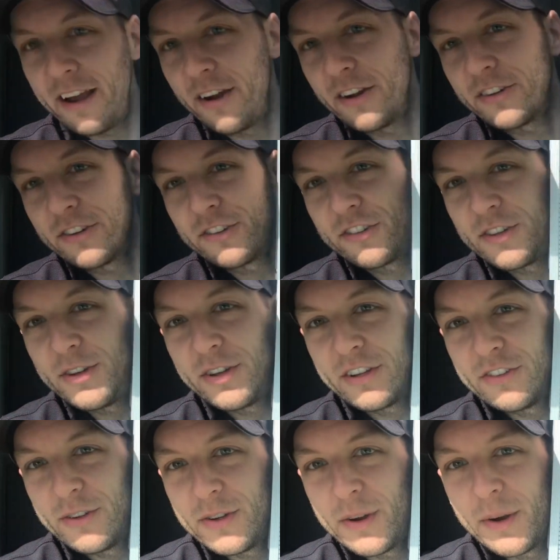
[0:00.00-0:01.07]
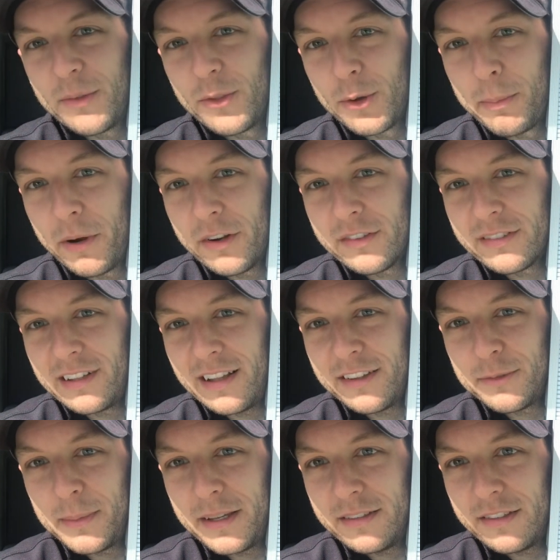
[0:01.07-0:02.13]
characters so you can do your own little
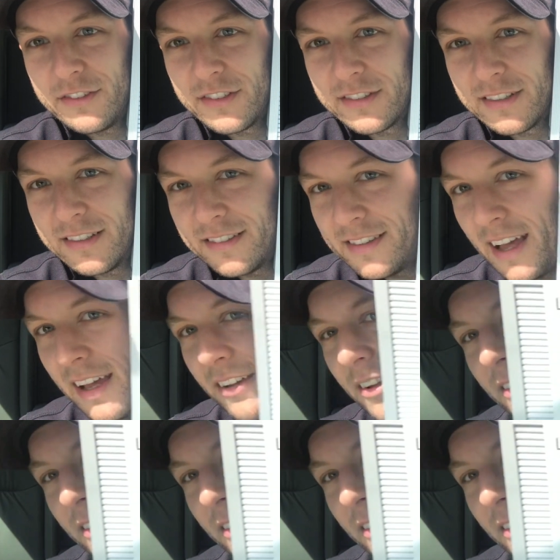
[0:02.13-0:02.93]
personalized messages. Is that